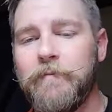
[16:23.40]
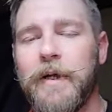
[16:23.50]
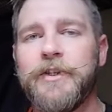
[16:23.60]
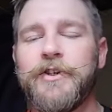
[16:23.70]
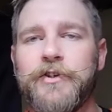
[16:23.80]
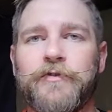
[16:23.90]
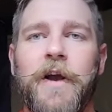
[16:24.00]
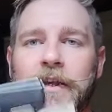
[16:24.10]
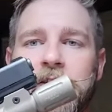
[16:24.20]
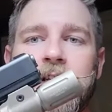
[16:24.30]

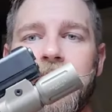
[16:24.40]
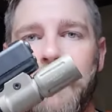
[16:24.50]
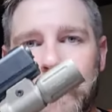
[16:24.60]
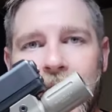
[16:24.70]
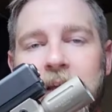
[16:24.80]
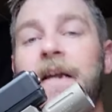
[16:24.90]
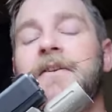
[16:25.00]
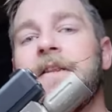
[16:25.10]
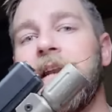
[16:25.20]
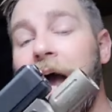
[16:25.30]
monstrosity of a
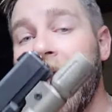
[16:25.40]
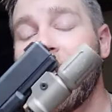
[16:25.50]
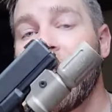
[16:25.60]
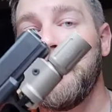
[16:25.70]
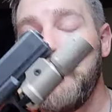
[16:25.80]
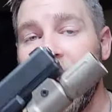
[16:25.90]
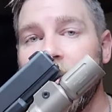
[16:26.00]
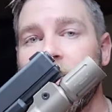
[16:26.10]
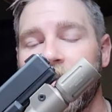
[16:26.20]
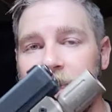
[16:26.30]
package that I can
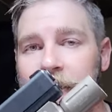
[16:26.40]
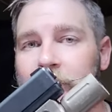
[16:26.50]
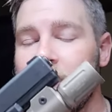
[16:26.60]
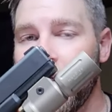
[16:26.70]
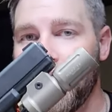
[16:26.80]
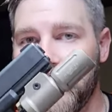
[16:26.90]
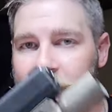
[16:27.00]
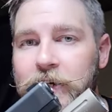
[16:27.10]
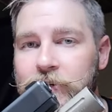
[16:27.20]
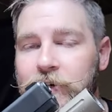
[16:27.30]
appendix carry under a
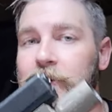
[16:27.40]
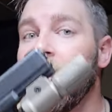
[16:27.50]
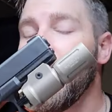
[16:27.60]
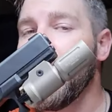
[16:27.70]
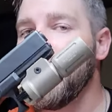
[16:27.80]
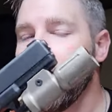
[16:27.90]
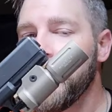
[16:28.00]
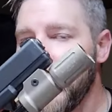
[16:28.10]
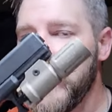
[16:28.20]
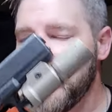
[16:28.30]
t-shirt and you
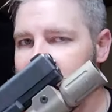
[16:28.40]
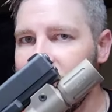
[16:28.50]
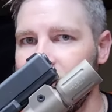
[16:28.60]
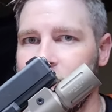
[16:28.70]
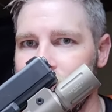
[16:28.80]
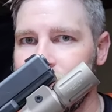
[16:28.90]
can't see.